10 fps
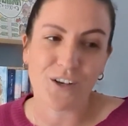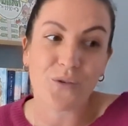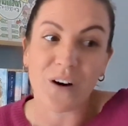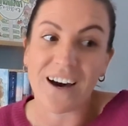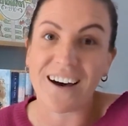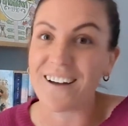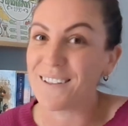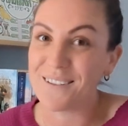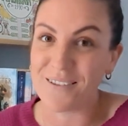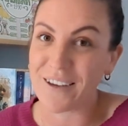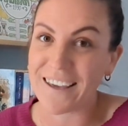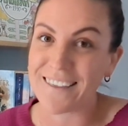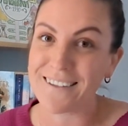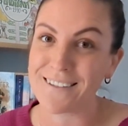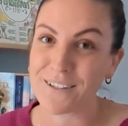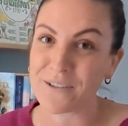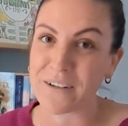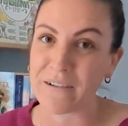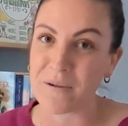who are looking at this as a career